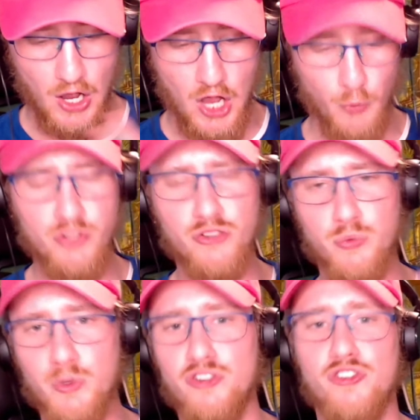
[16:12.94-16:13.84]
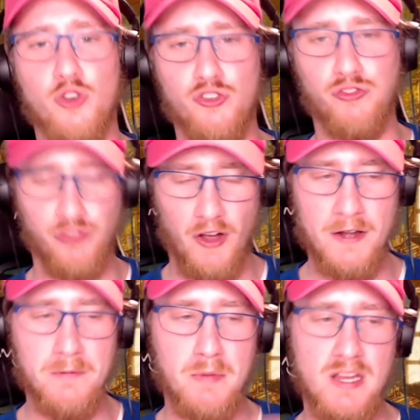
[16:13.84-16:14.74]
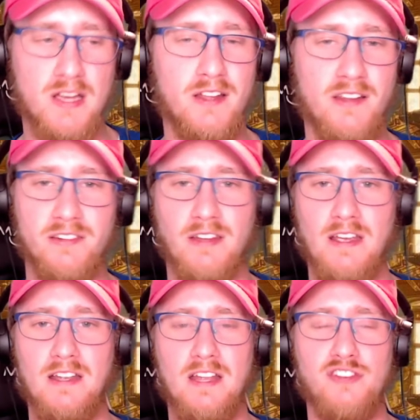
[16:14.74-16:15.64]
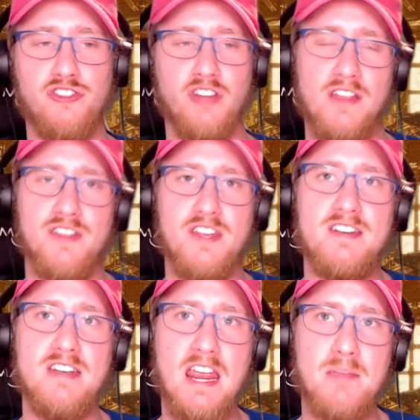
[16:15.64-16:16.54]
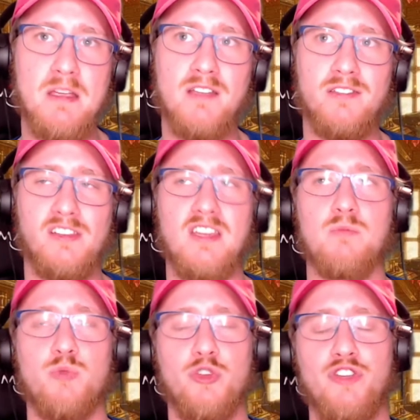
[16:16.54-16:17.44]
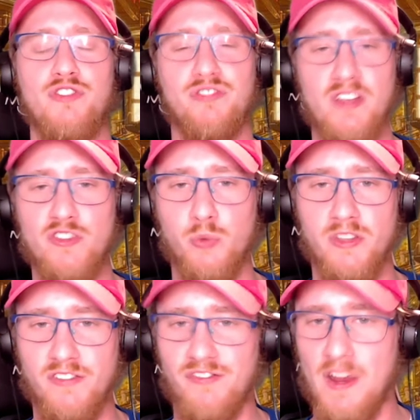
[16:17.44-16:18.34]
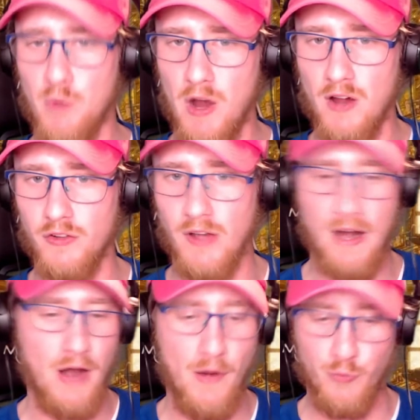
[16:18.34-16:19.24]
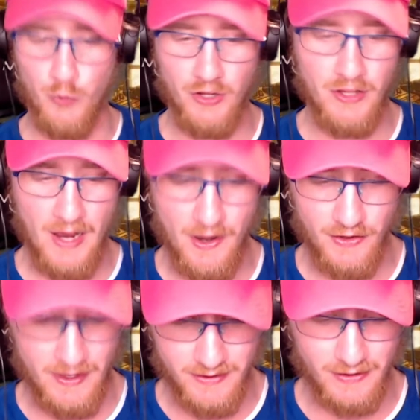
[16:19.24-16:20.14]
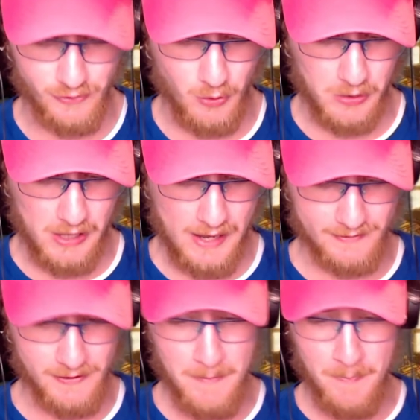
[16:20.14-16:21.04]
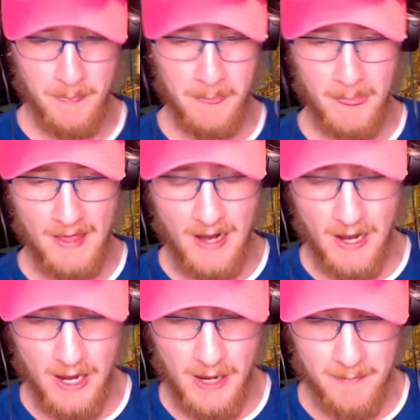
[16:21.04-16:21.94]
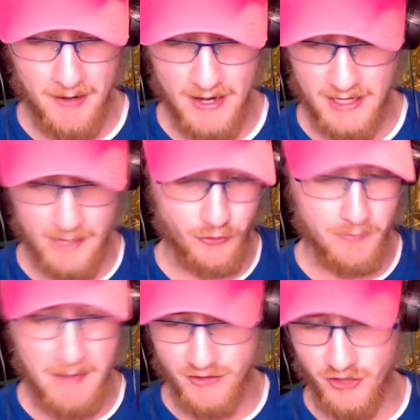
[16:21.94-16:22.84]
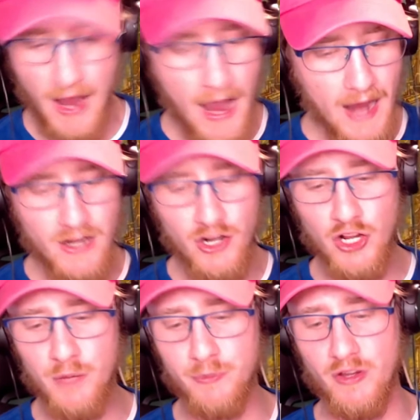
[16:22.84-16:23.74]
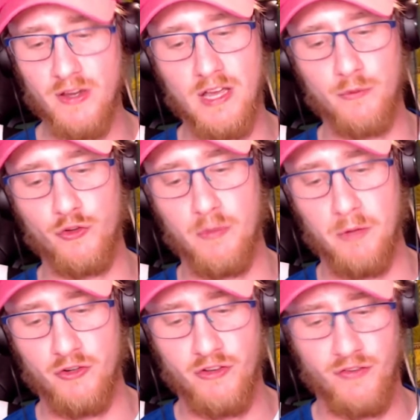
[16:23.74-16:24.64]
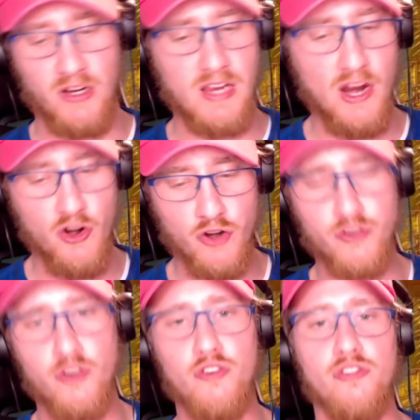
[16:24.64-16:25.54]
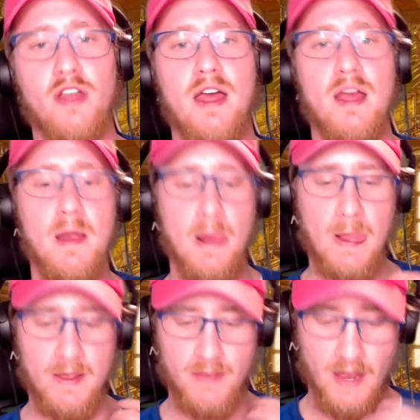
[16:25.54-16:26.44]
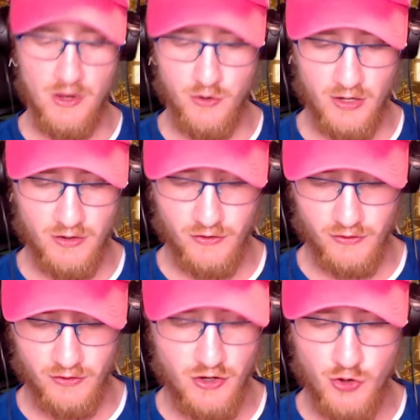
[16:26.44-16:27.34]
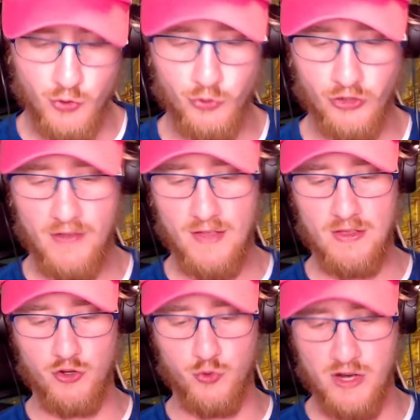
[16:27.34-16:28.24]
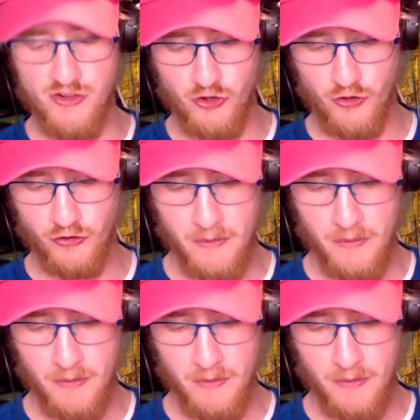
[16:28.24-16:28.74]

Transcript: which is fun because it's just the naming scheme really fits with the Feywild. I think so a lot. It comes with magic items. It comes with a bunch of different characters that you can use, and then the creatures.